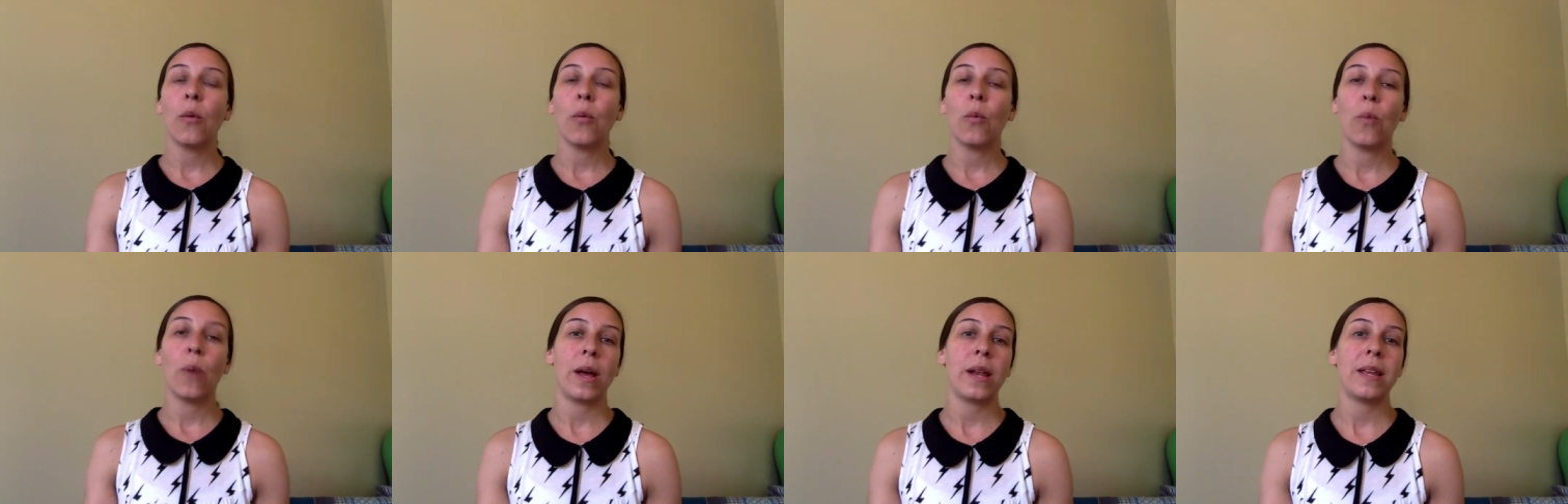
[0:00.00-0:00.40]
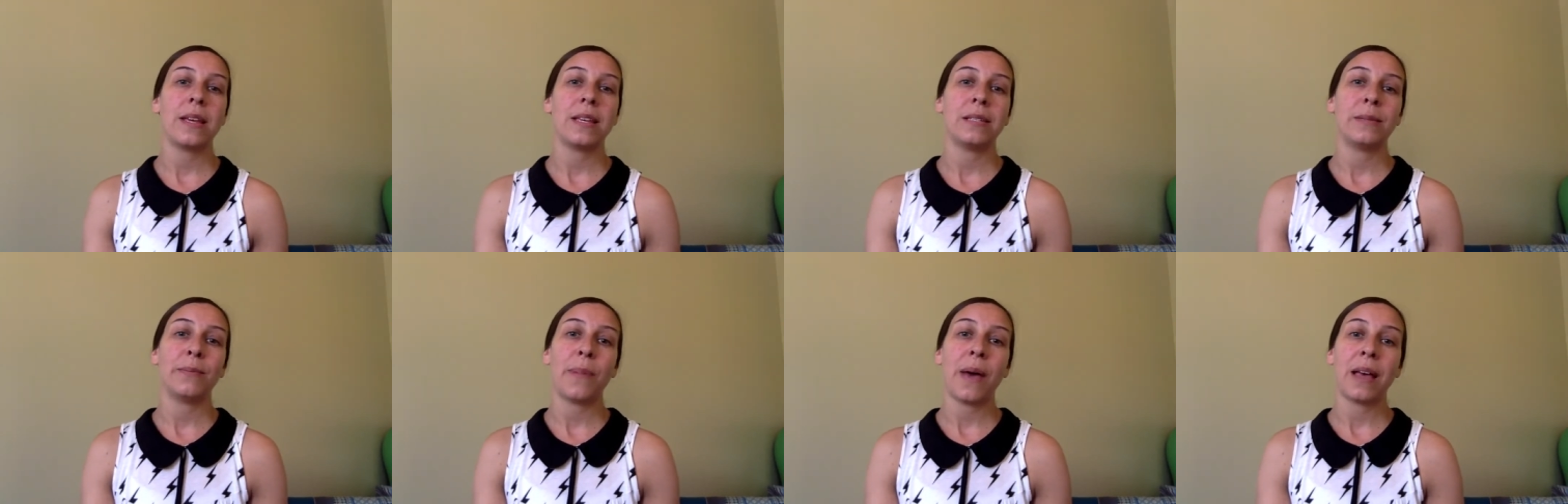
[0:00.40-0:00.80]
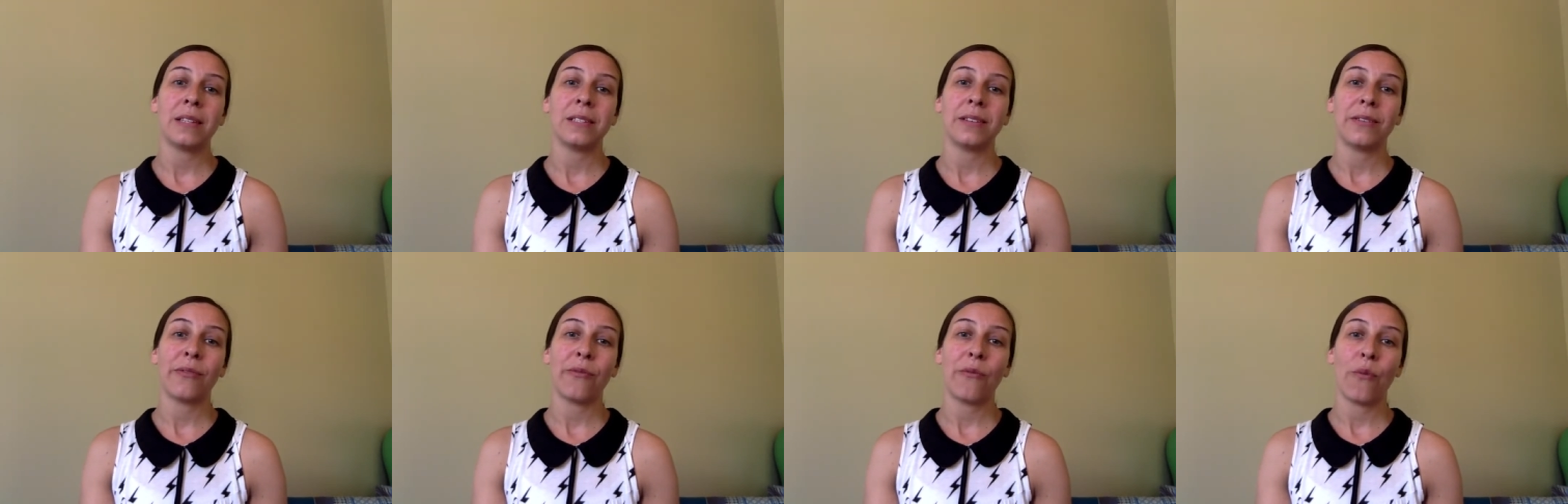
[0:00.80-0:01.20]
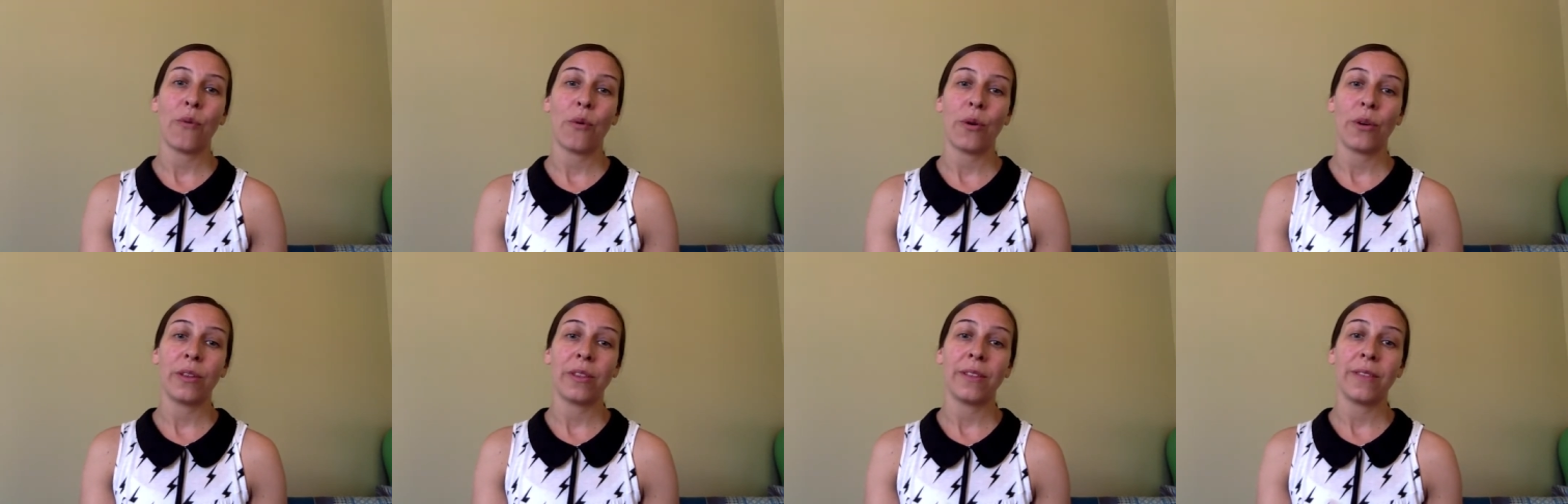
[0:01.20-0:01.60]
what is best
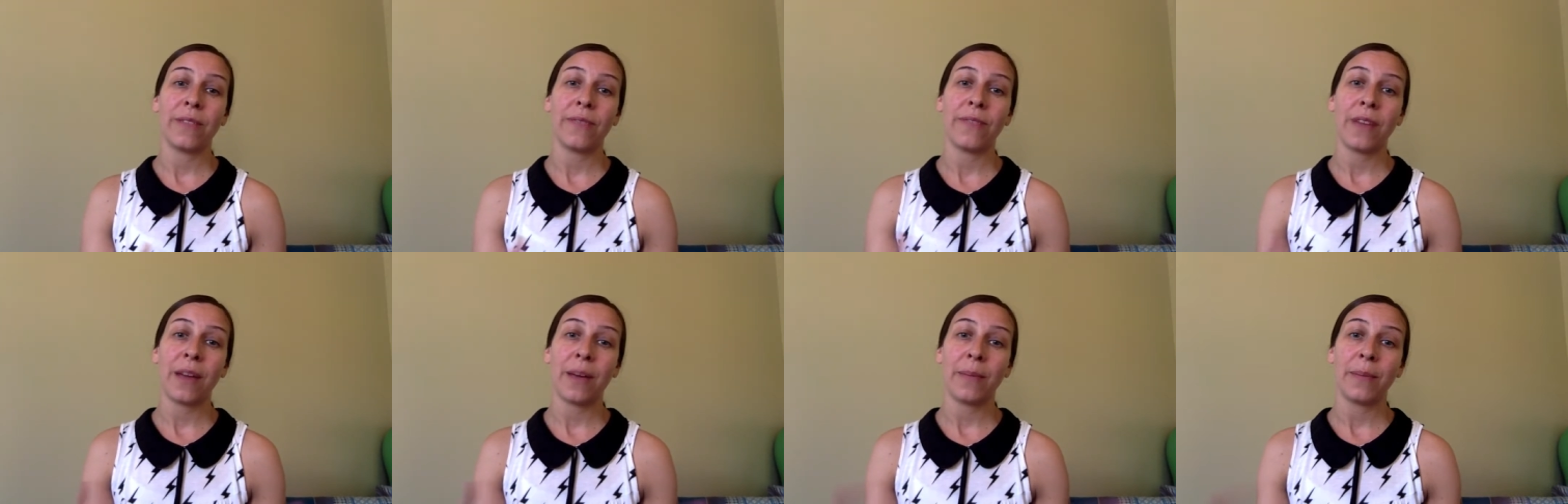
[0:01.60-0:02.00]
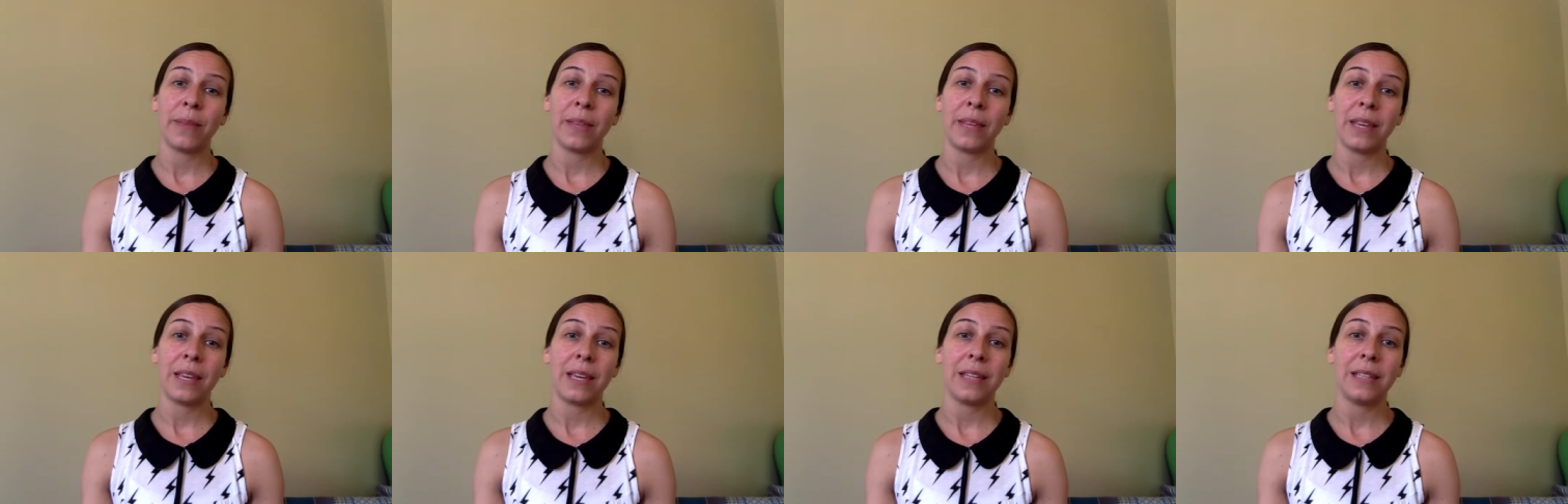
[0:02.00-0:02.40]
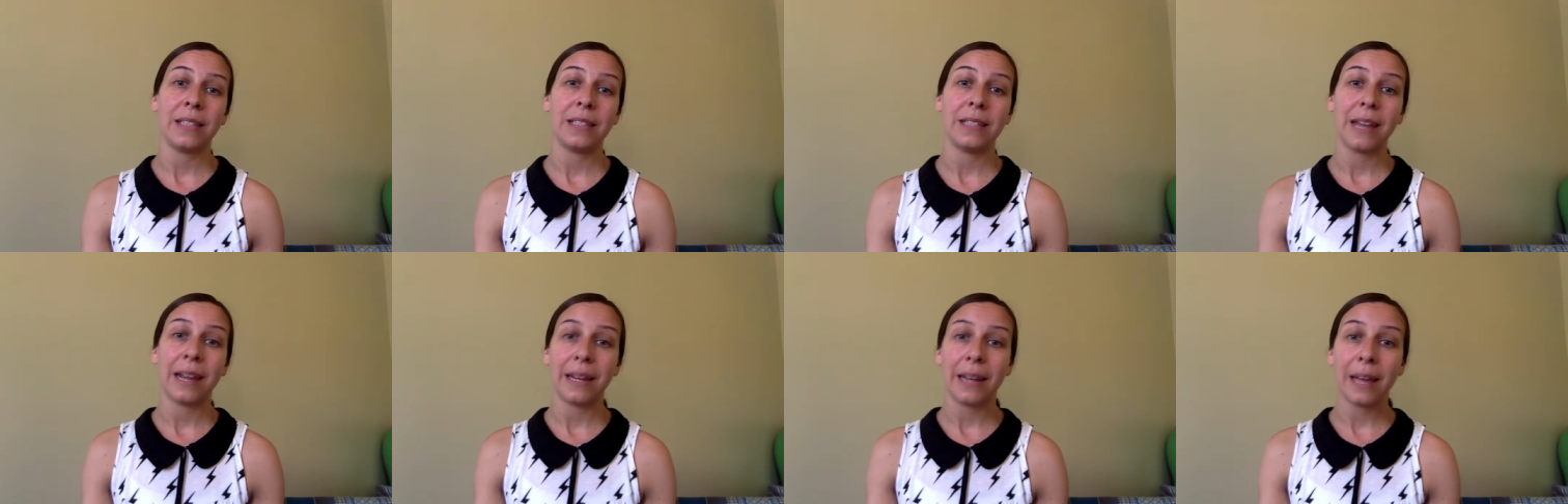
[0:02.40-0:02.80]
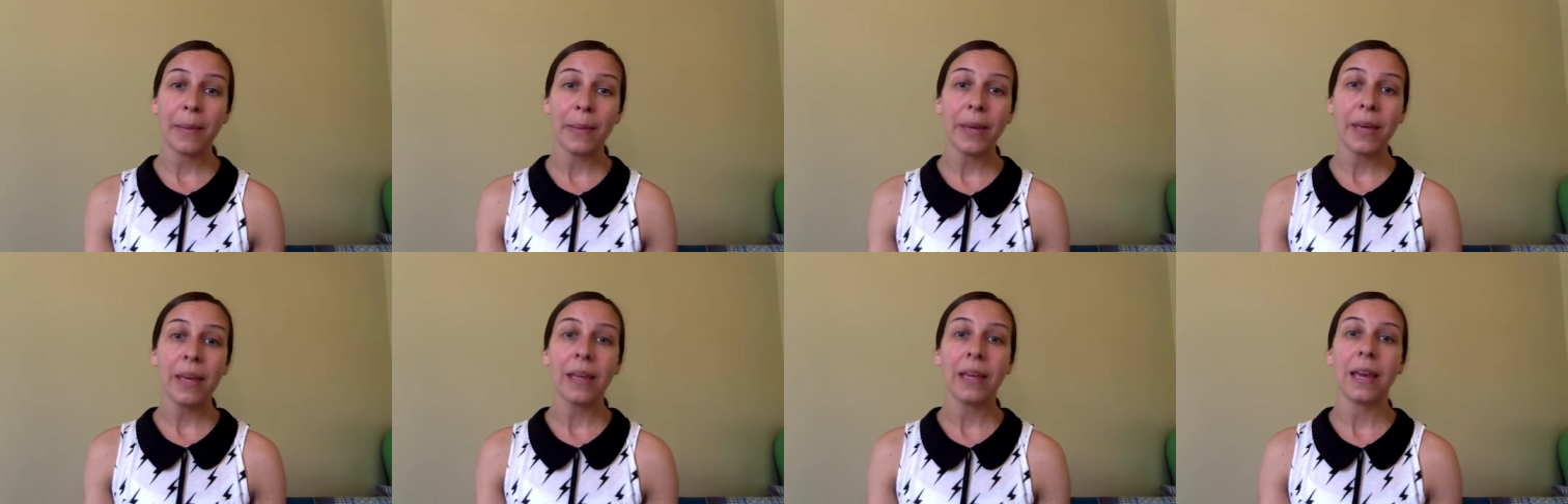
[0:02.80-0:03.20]
for the family
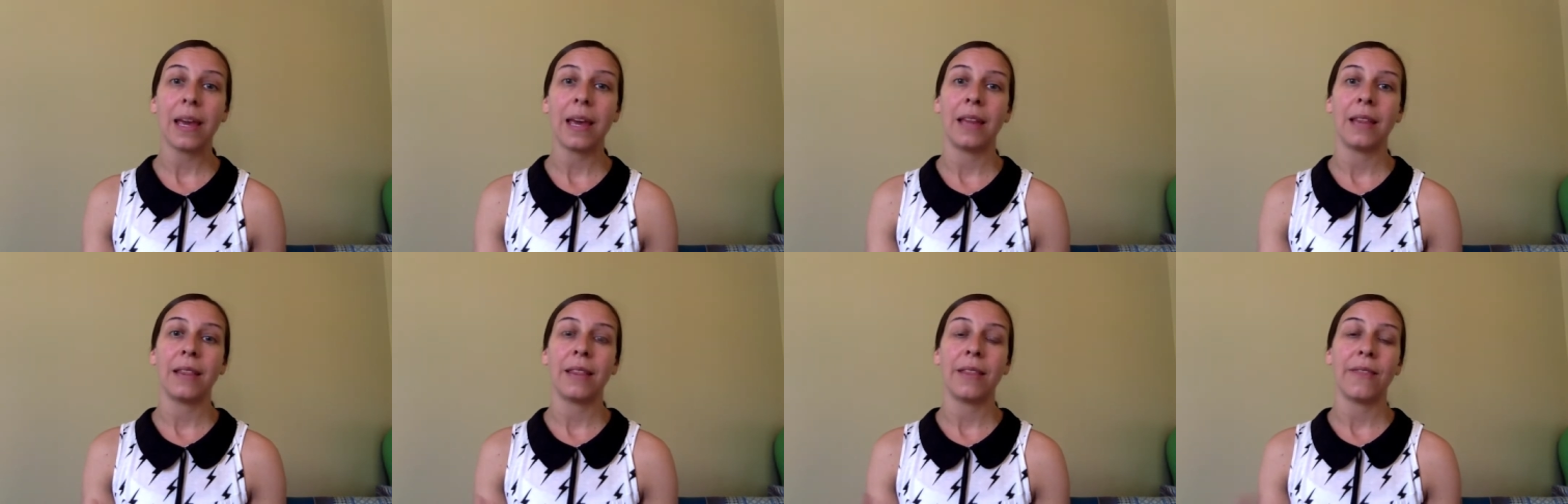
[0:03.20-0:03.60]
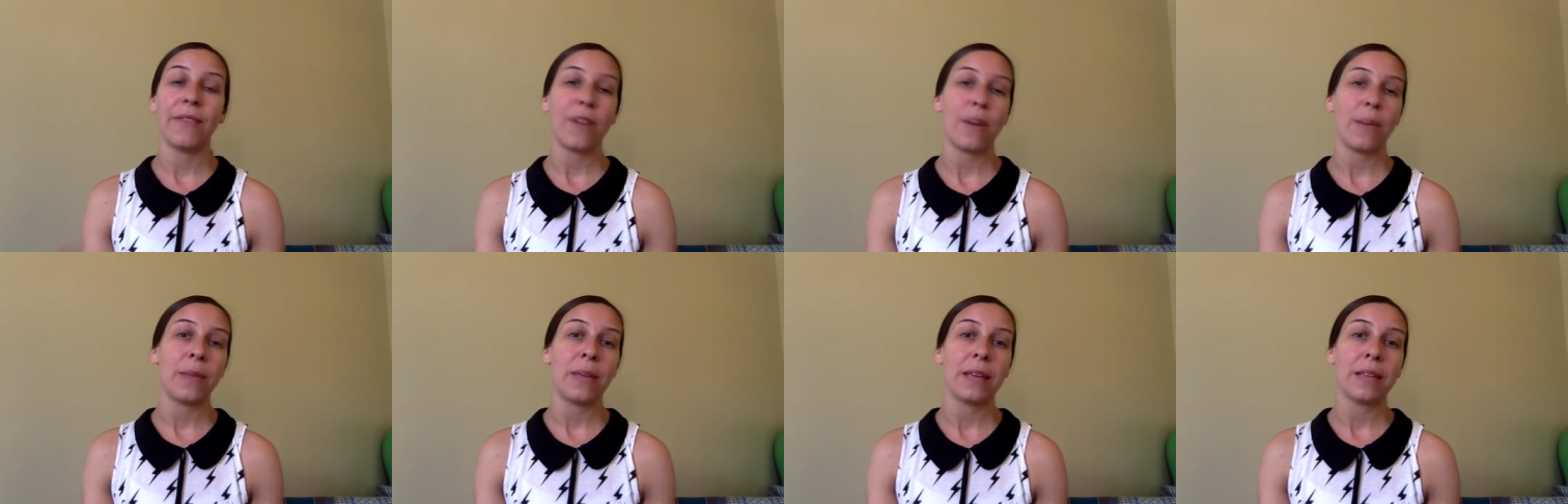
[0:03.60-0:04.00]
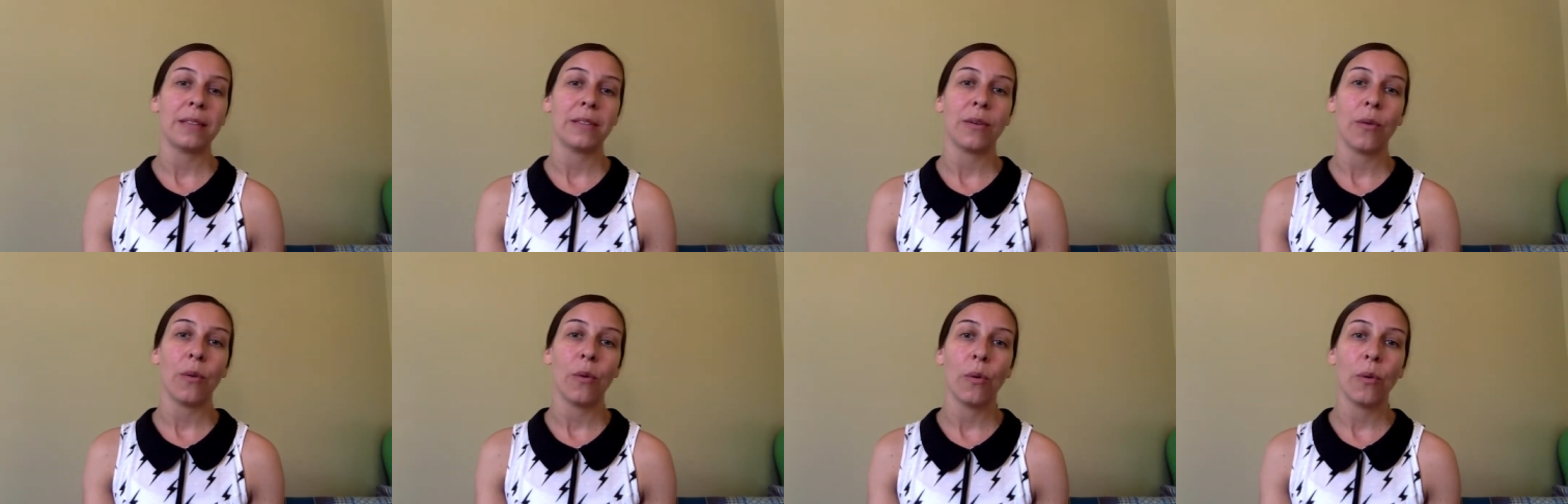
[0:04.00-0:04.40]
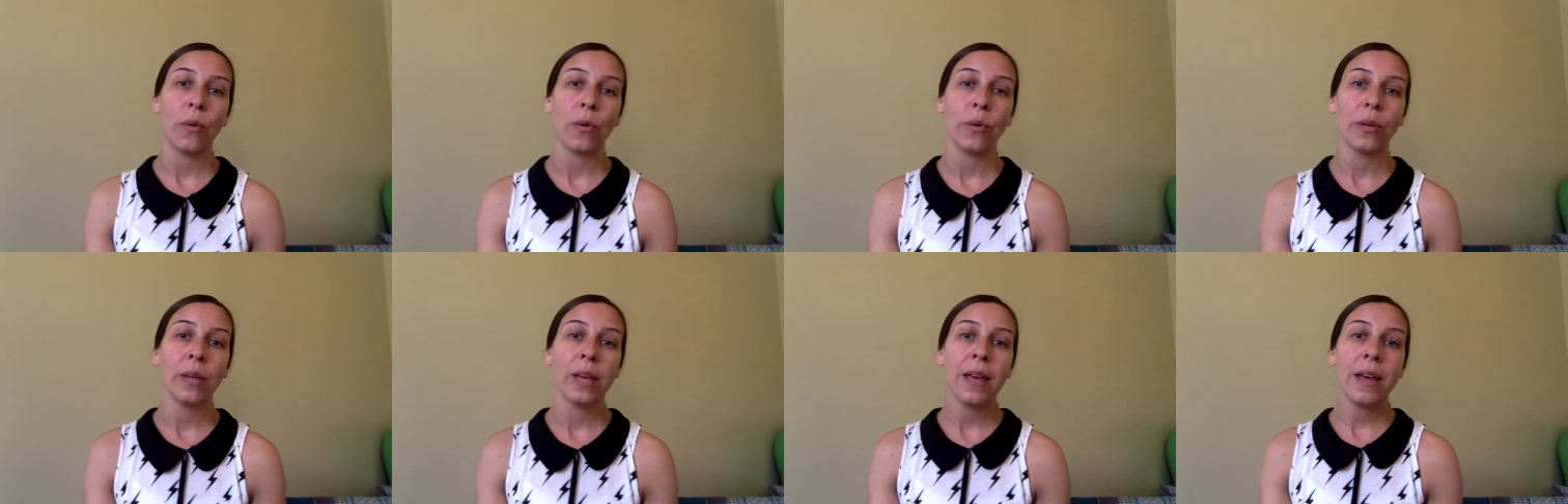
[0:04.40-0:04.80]
dynamic and the family as a
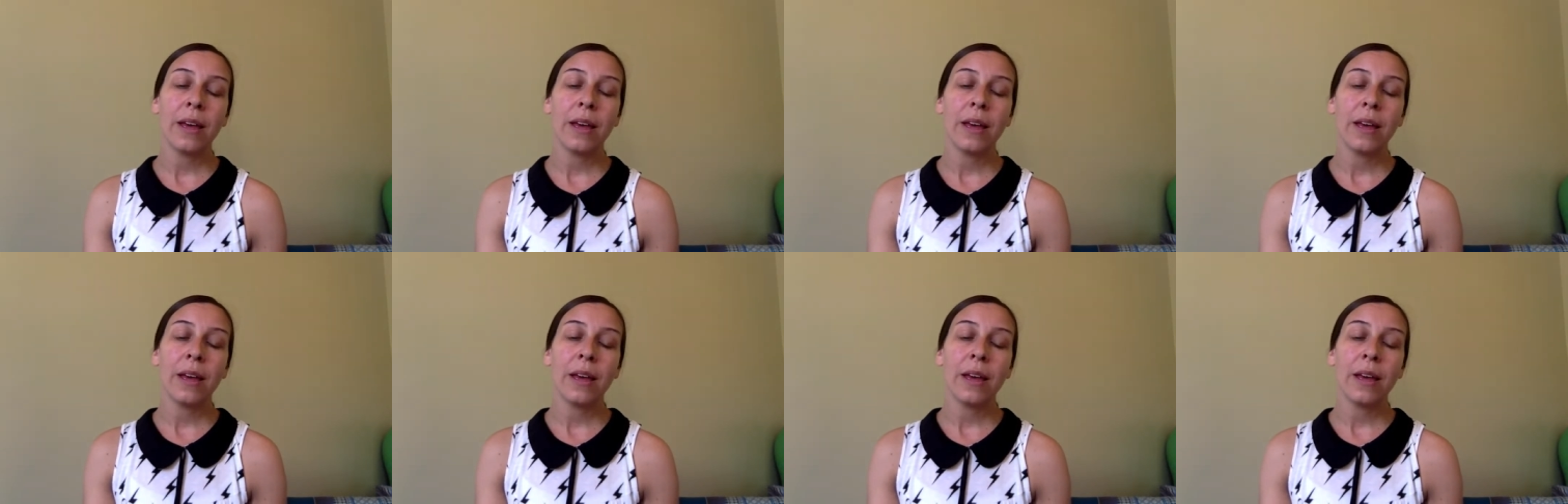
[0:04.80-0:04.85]
whole